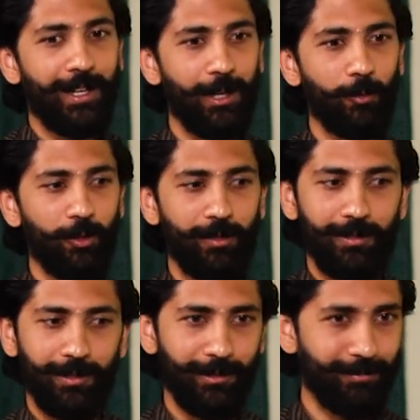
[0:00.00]
would
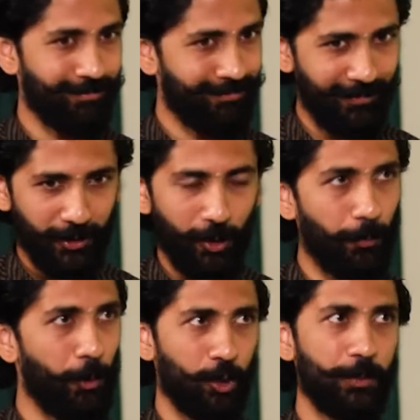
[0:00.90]

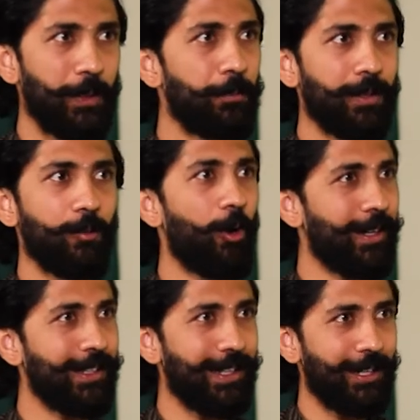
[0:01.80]
approach people
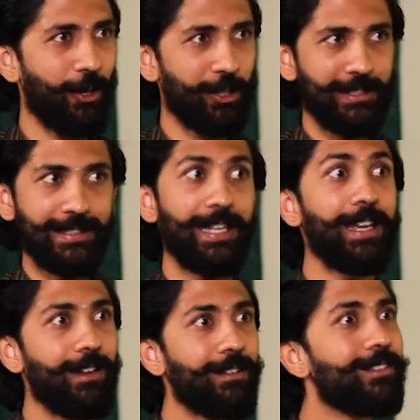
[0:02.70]
walking their dogs and say,
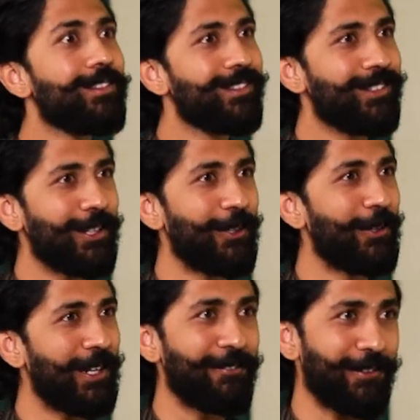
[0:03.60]
hey, are you
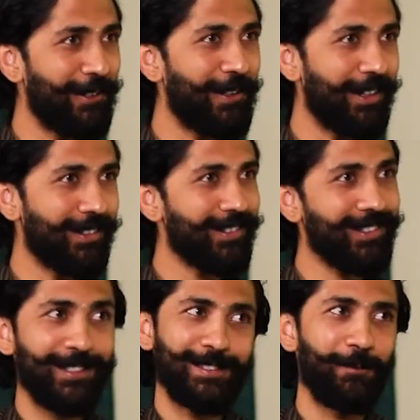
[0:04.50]
looking for a trainer?
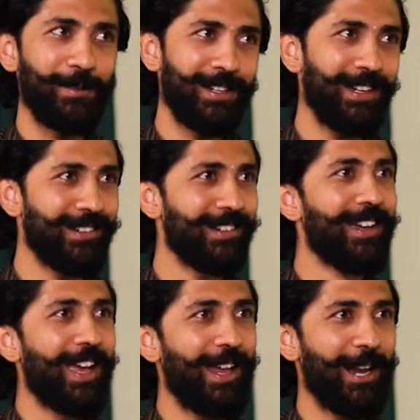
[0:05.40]
Because I'm a trainer.
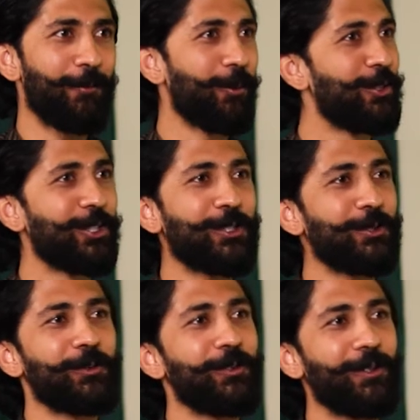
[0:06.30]
And I would just,
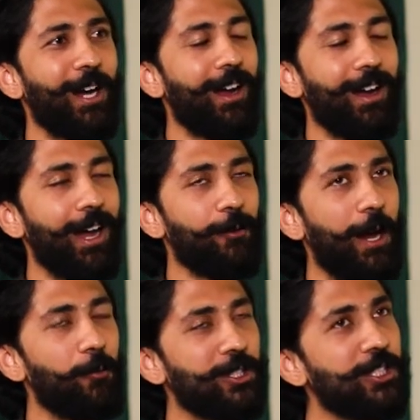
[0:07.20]

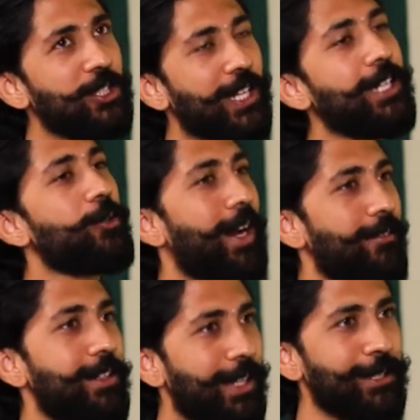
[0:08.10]
I wasn't shy to
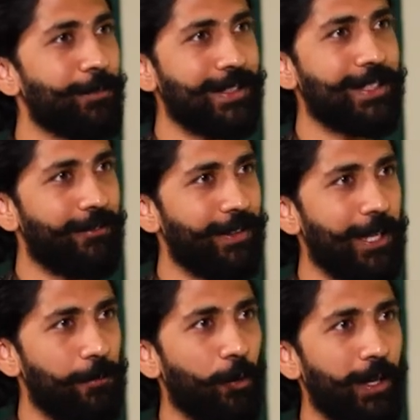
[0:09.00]
advertise myself at
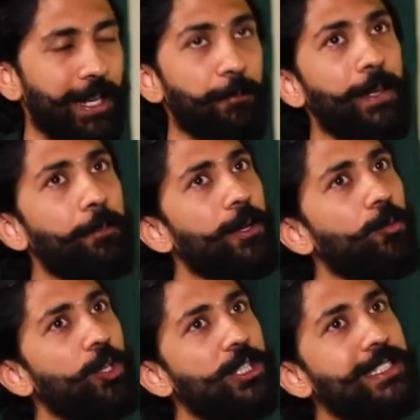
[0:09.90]
that point. And people
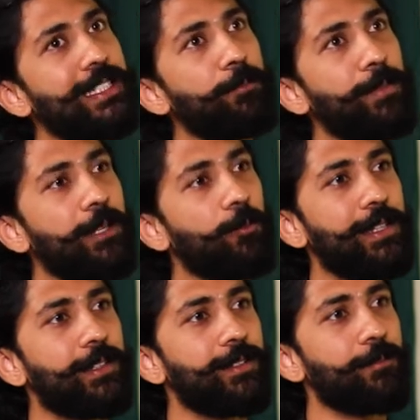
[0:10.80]
would see me
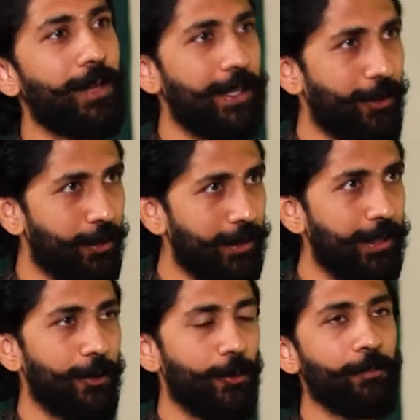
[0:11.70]
with my dog,
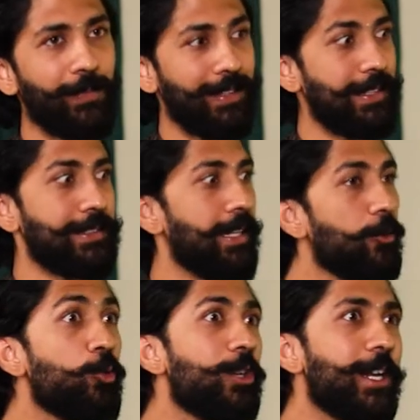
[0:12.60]
Cleo, and they'd say, hey,
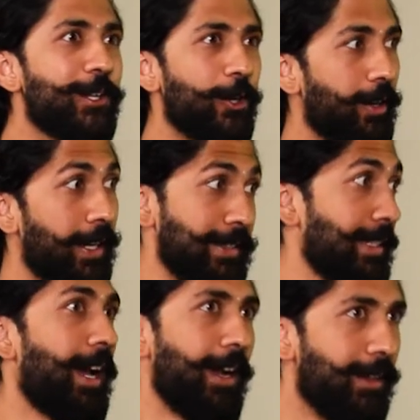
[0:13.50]
who trained your dog? And I
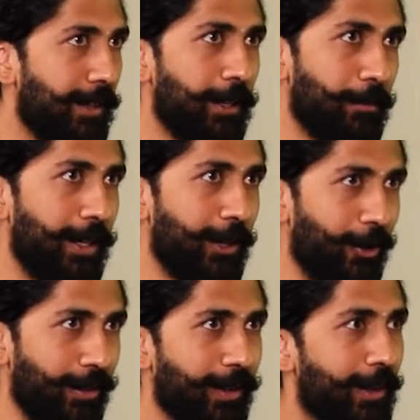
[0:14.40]
said, I trained my
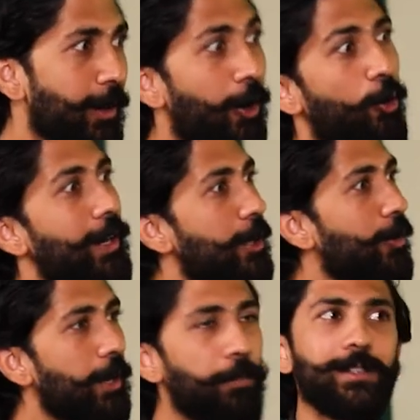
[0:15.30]
dog. Oh, can you
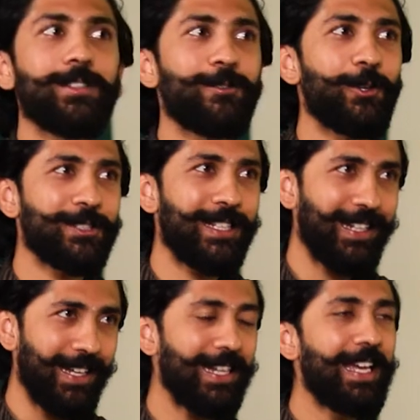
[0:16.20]
help us? Of course I
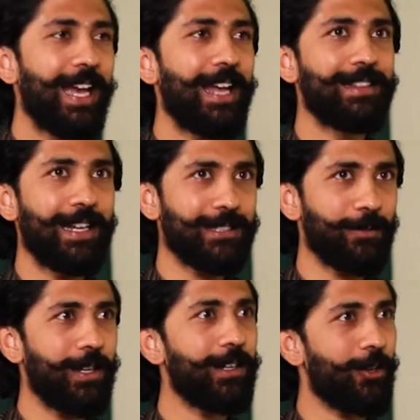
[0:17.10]
can. And that's
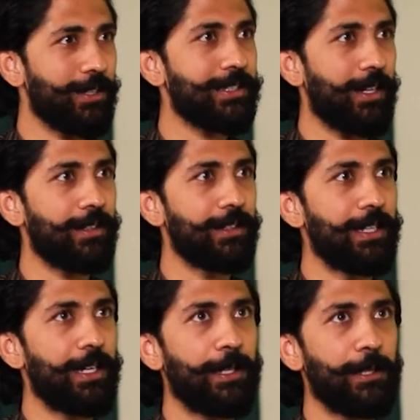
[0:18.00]
where it all started.
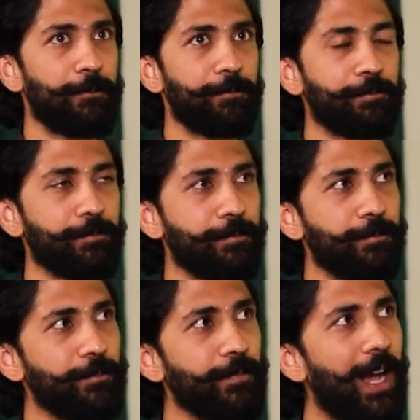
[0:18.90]

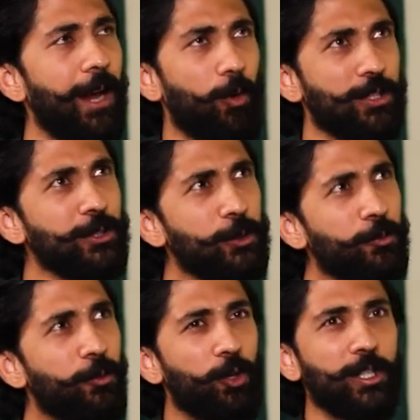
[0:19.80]
I wasn't too
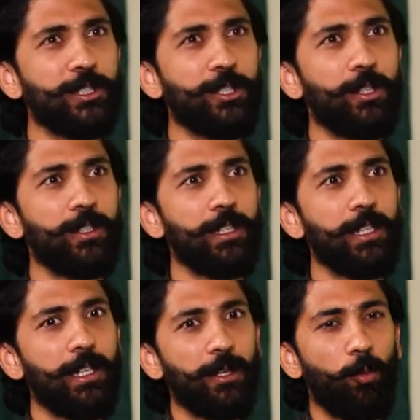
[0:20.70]
focused on
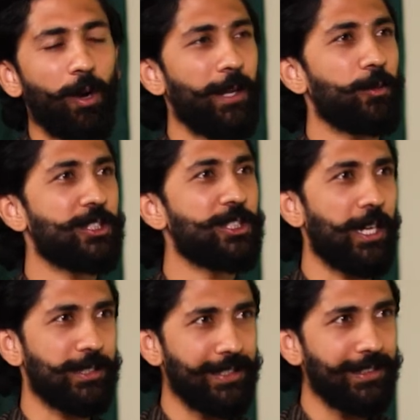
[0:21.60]
what I was
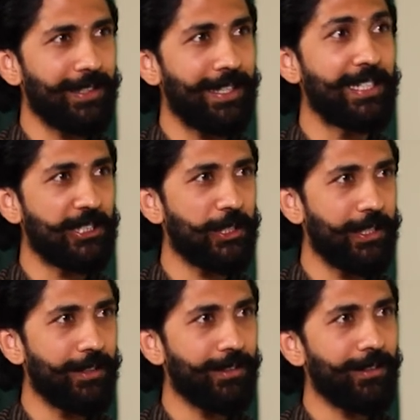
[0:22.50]
charging
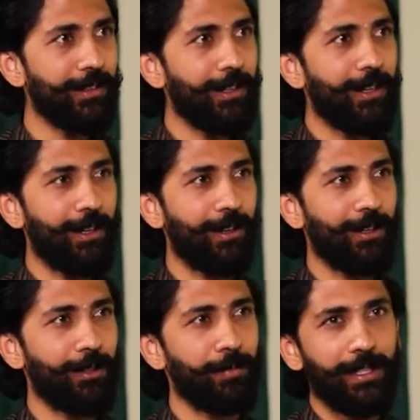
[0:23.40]
initially
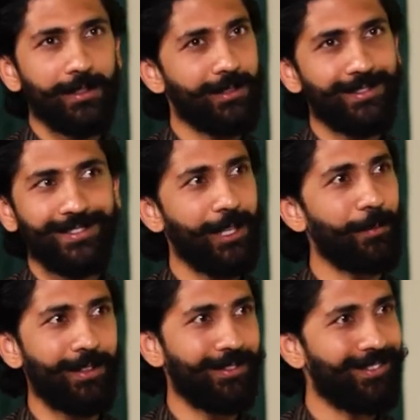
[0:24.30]
because, I
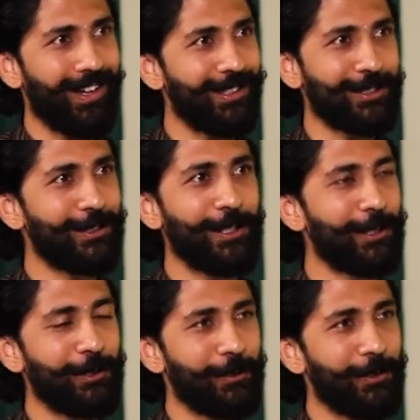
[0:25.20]
mean, I just did
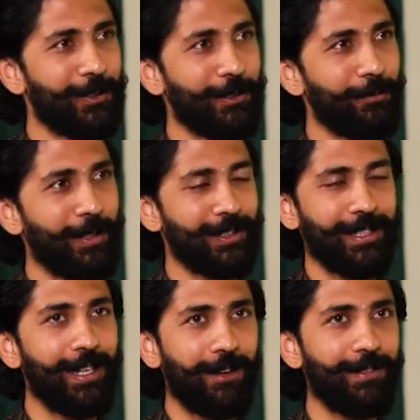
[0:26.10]
it because
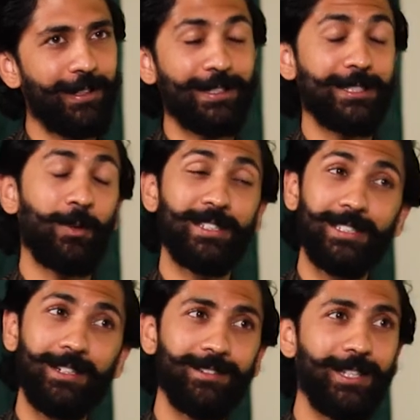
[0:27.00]
I loved it. And someone
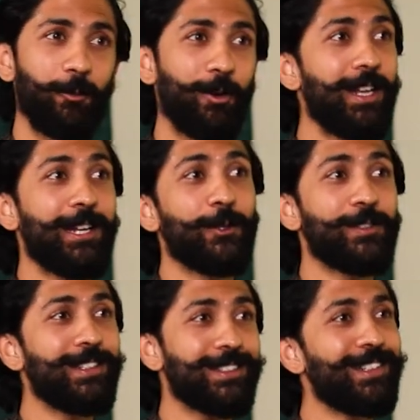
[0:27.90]
said, they won't take you
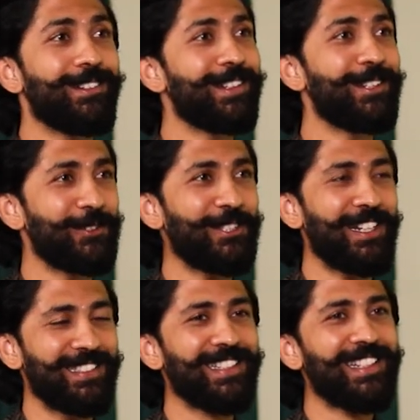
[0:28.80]
seriously until you charge.